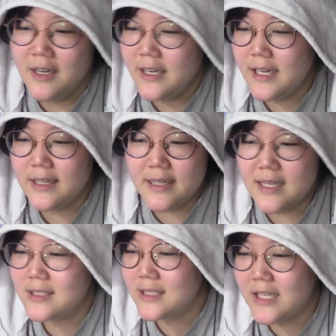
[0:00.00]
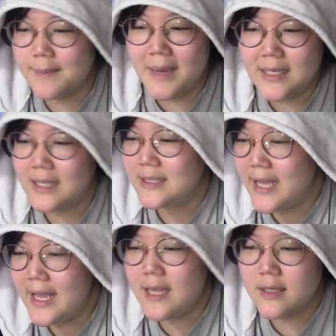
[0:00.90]
Inatsuki
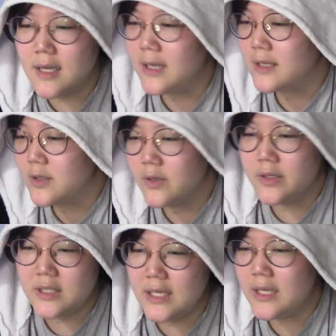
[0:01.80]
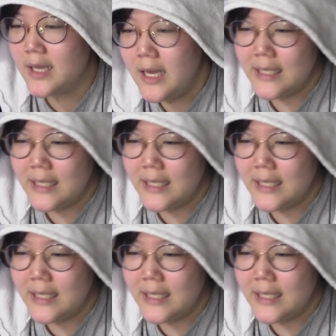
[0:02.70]
makaze nanoji